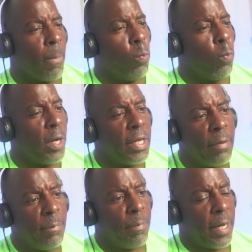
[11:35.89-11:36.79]
What
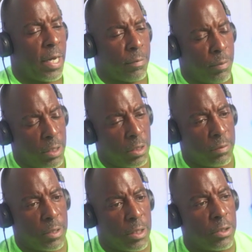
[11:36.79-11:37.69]
impact,
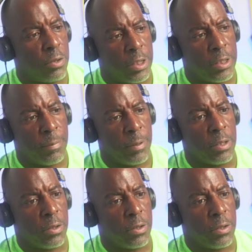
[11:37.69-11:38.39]
because you did speak